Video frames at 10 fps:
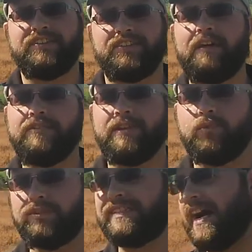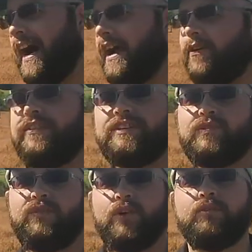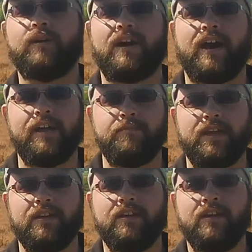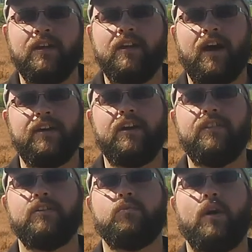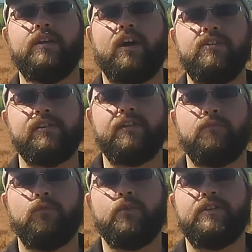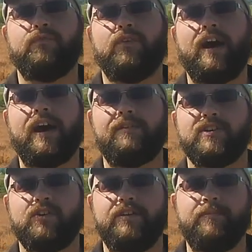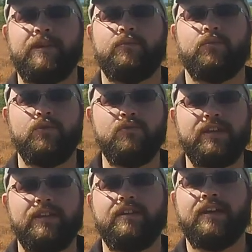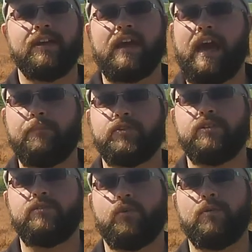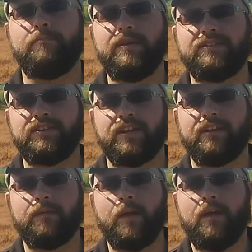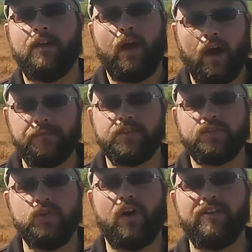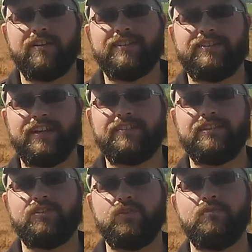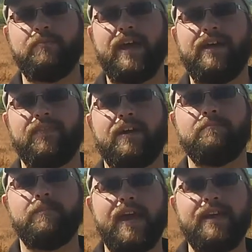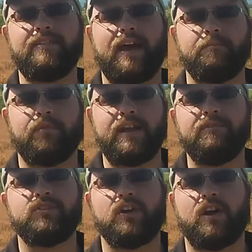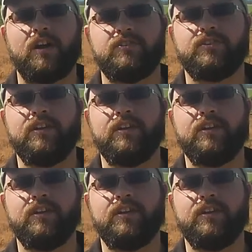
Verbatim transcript: 70 will die on this field behind me. Another 145 are going to be wounded, captured, or missing. Of the 262 men that made that brave charge,